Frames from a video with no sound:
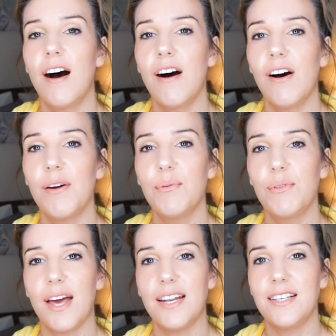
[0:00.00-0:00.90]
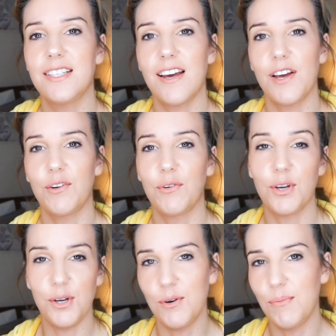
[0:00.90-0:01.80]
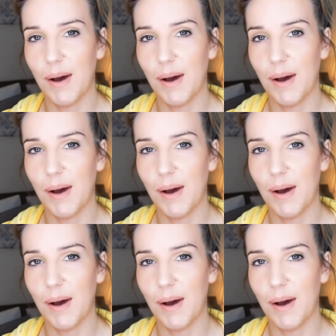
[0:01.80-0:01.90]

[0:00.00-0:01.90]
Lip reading: I will then turn on Google